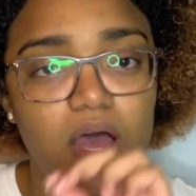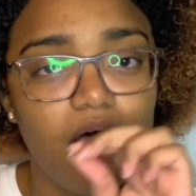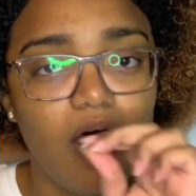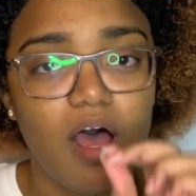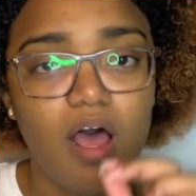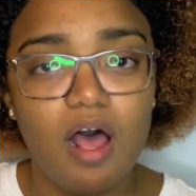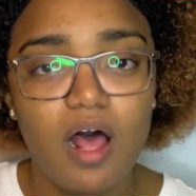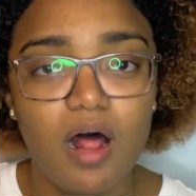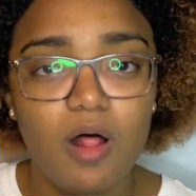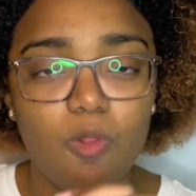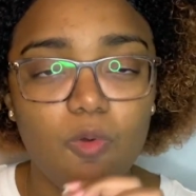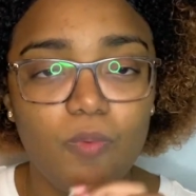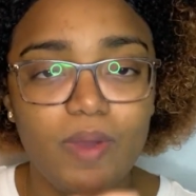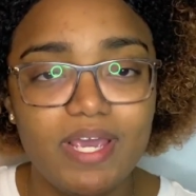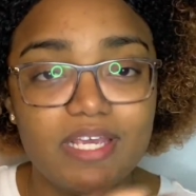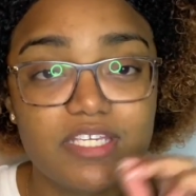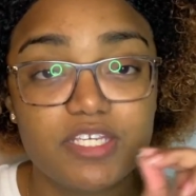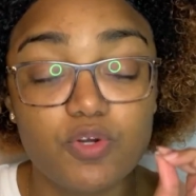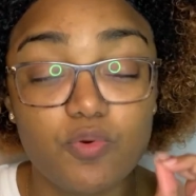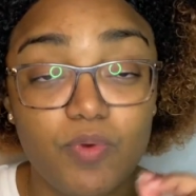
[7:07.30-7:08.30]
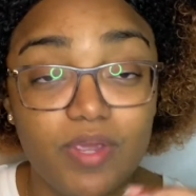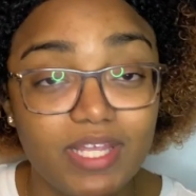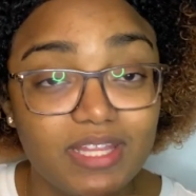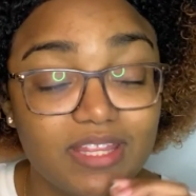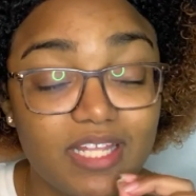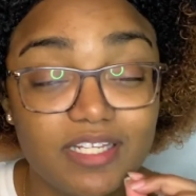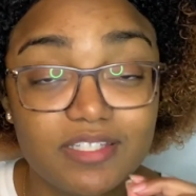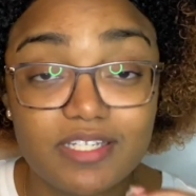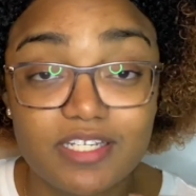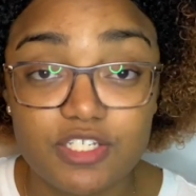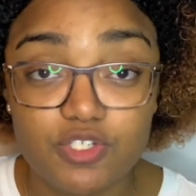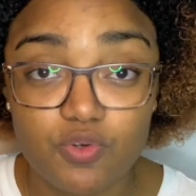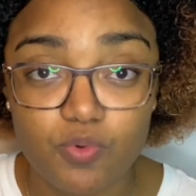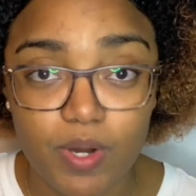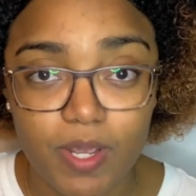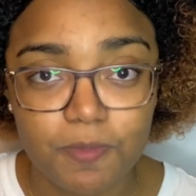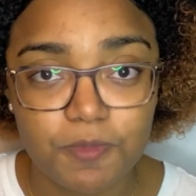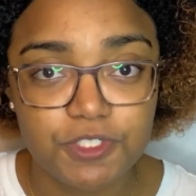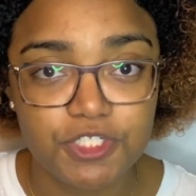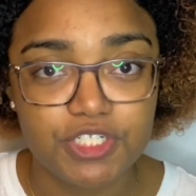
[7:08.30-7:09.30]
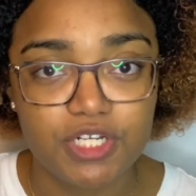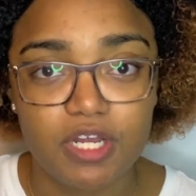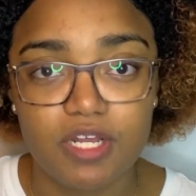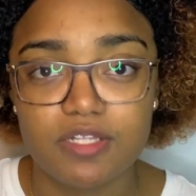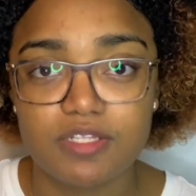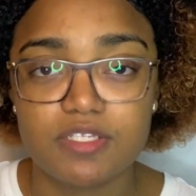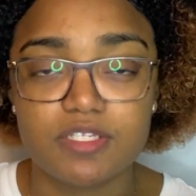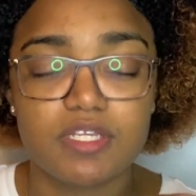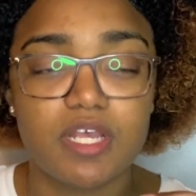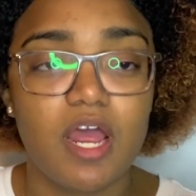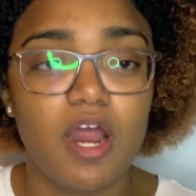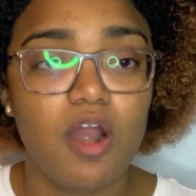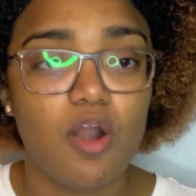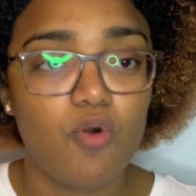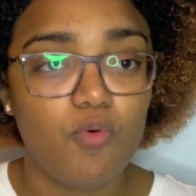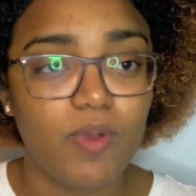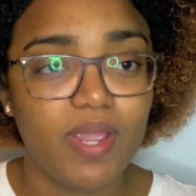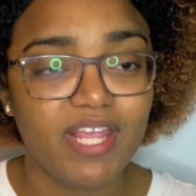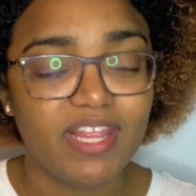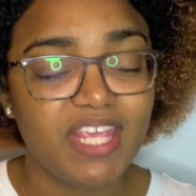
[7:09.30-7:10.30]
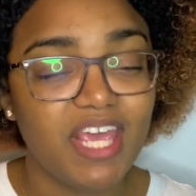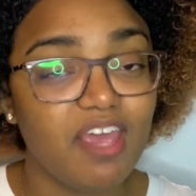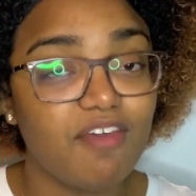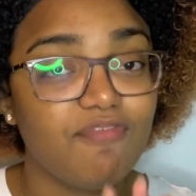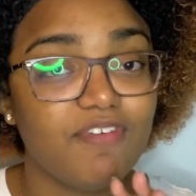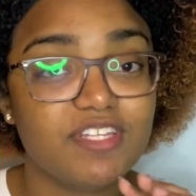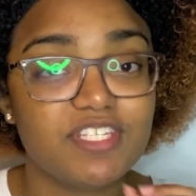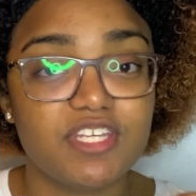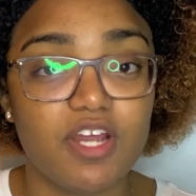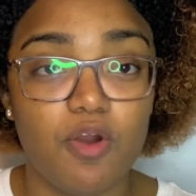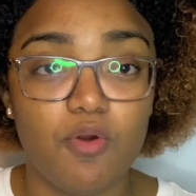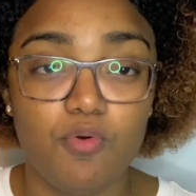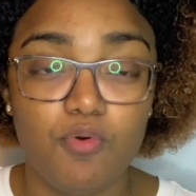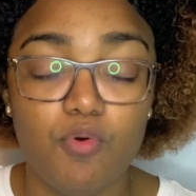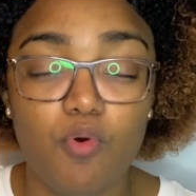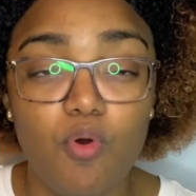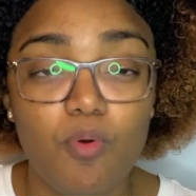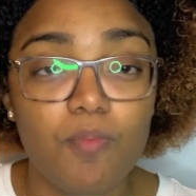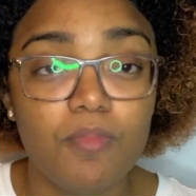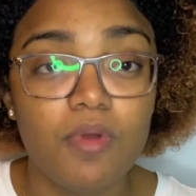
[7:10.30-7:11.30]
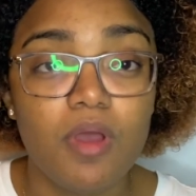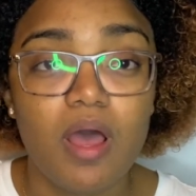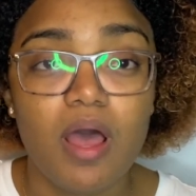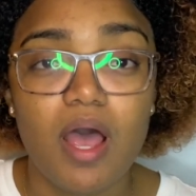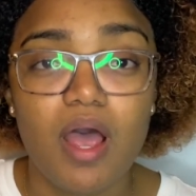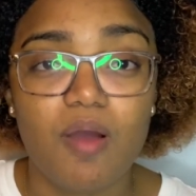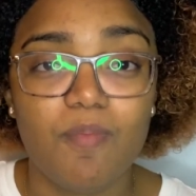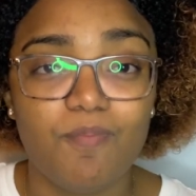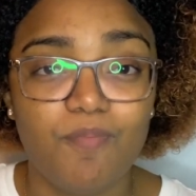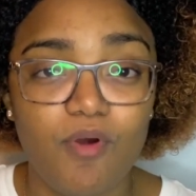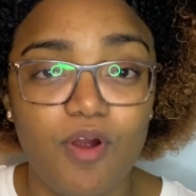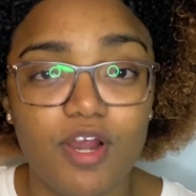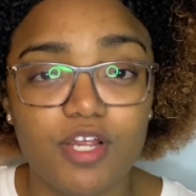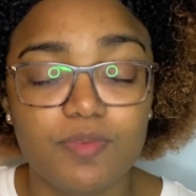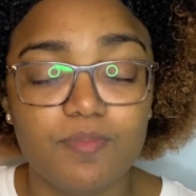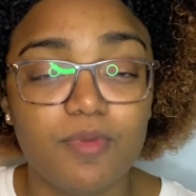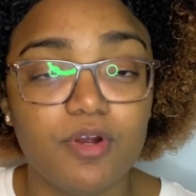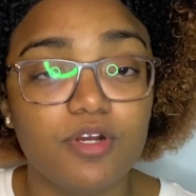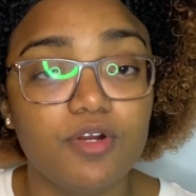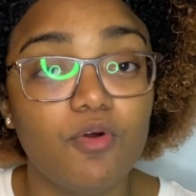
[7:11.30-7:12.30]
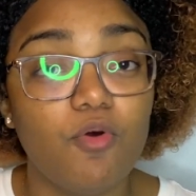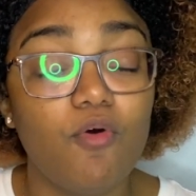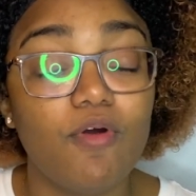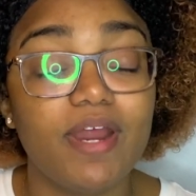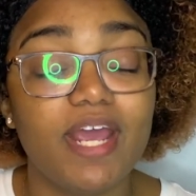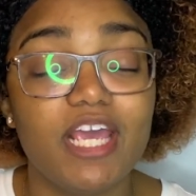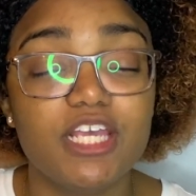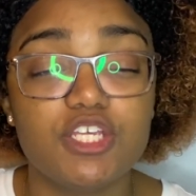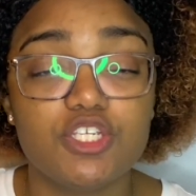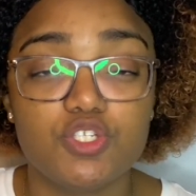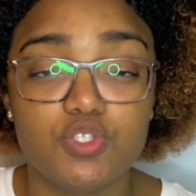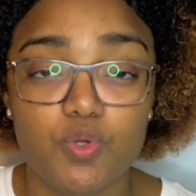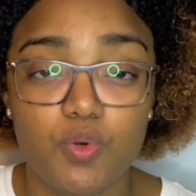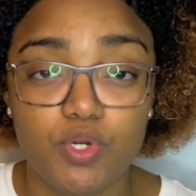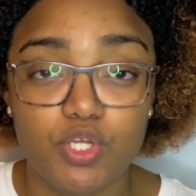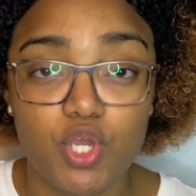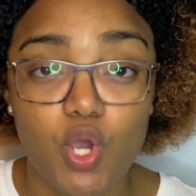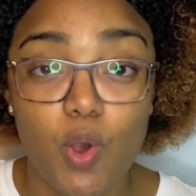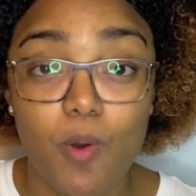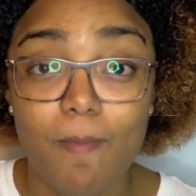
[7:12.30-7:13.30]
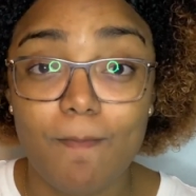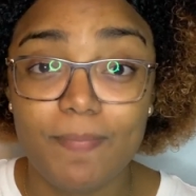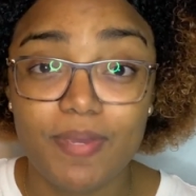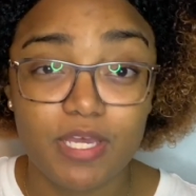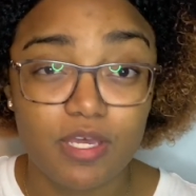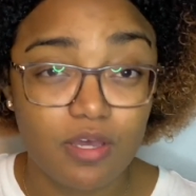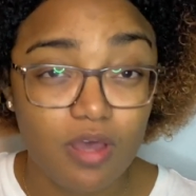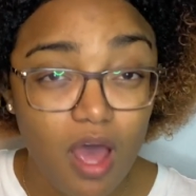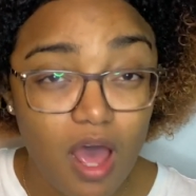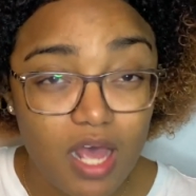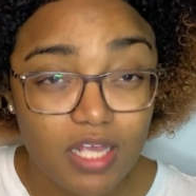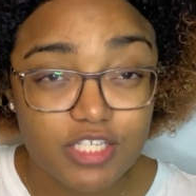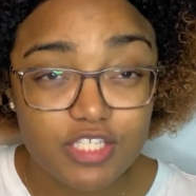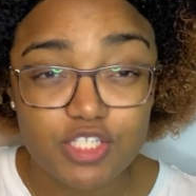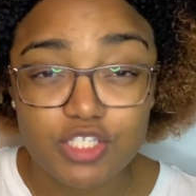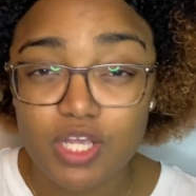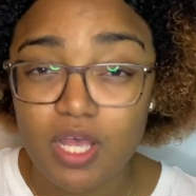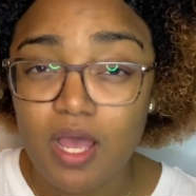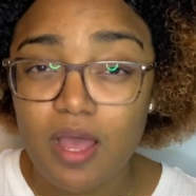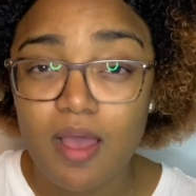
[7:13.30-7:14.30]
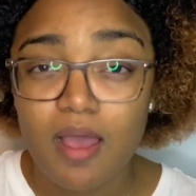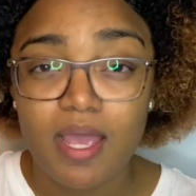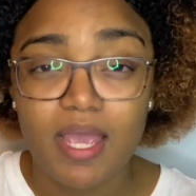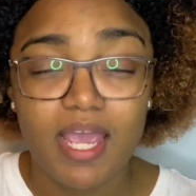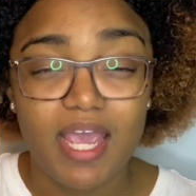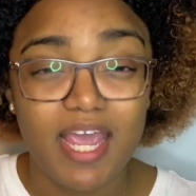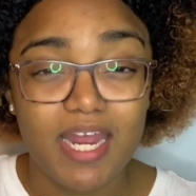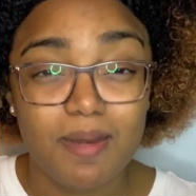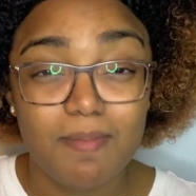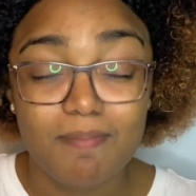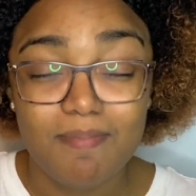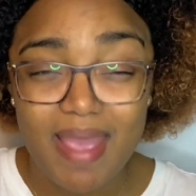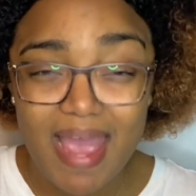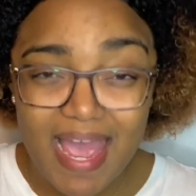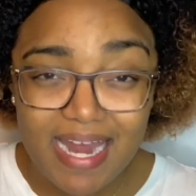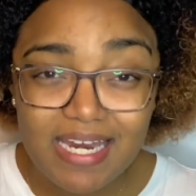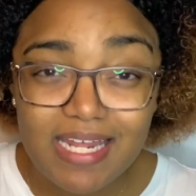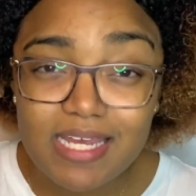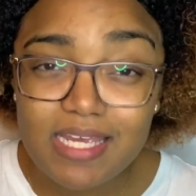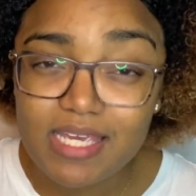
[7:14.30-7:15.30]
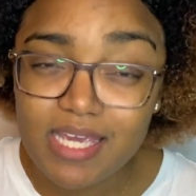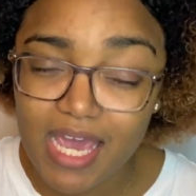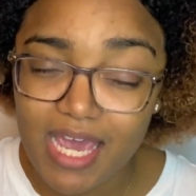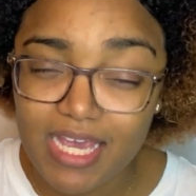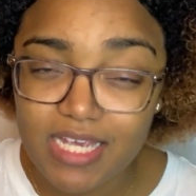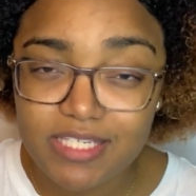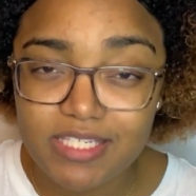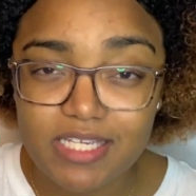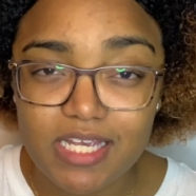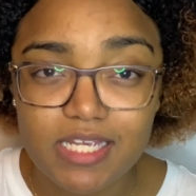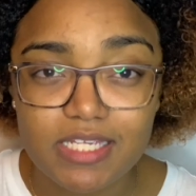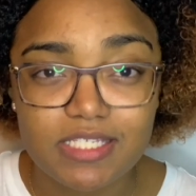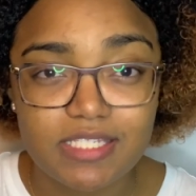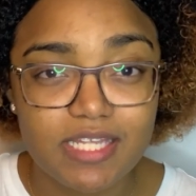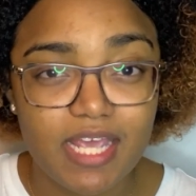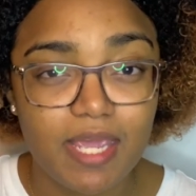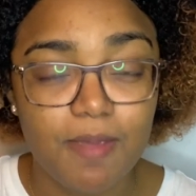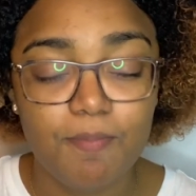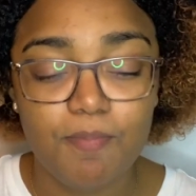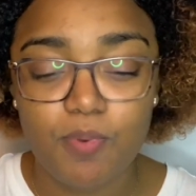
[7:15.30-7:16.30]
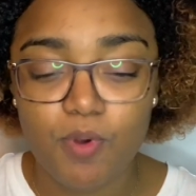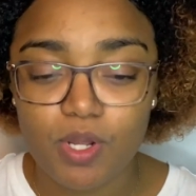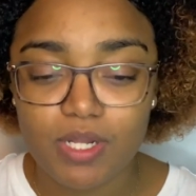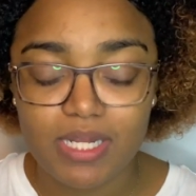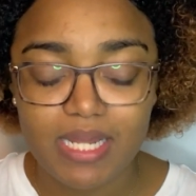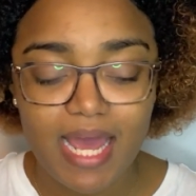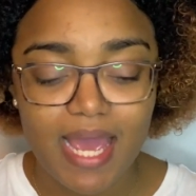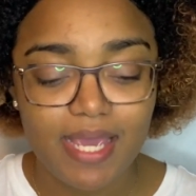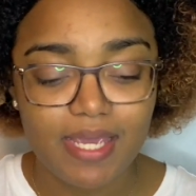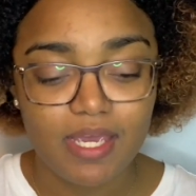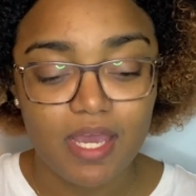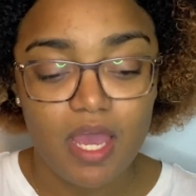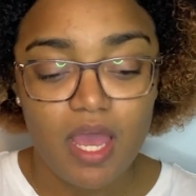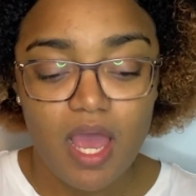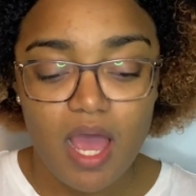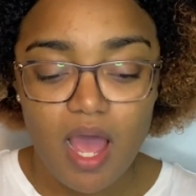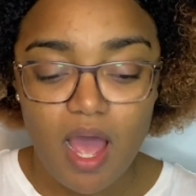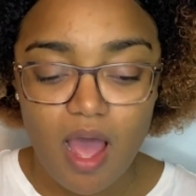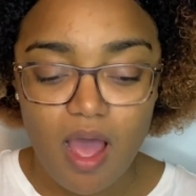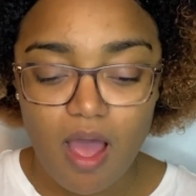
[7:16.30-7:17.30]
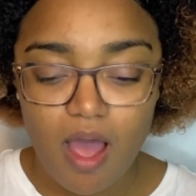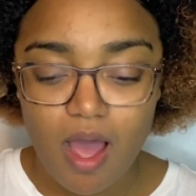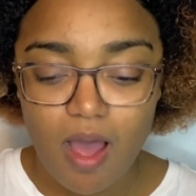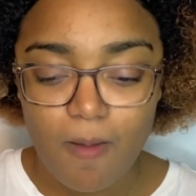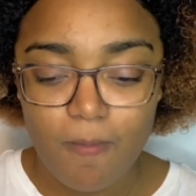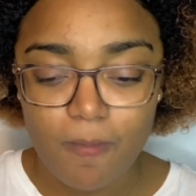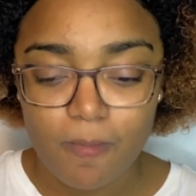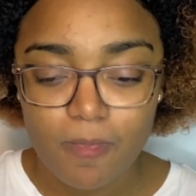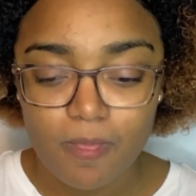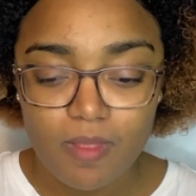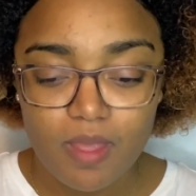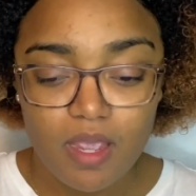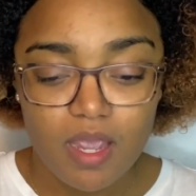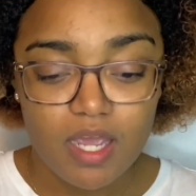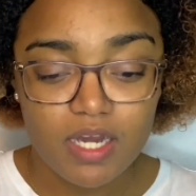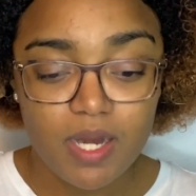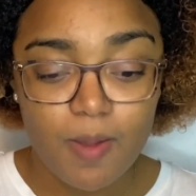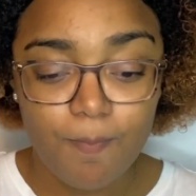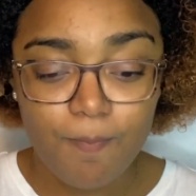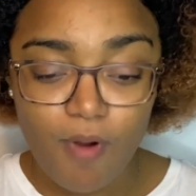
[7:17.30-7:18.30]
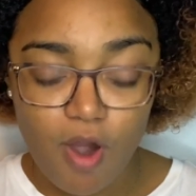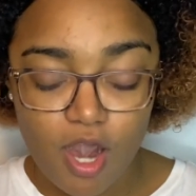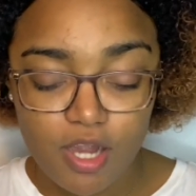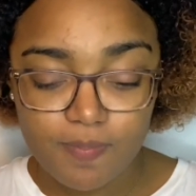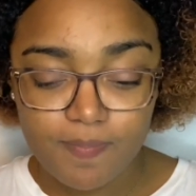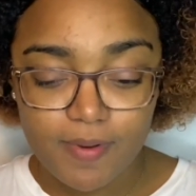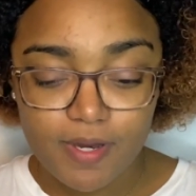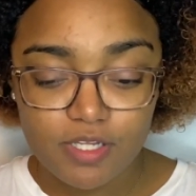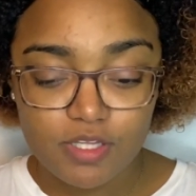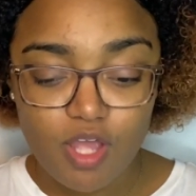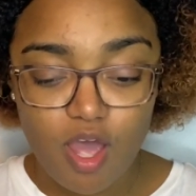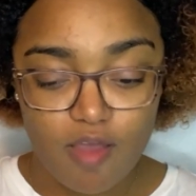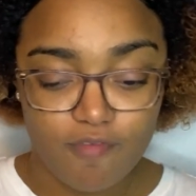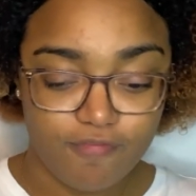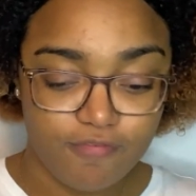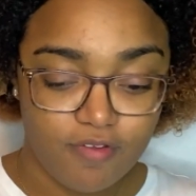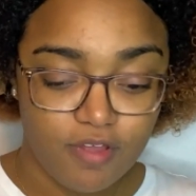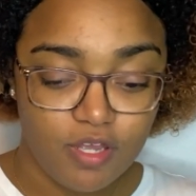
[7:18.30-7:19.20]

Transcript: Always read the descriptions. Read if it's a room, apartment, or a studio, because in many cases they put like an apartment of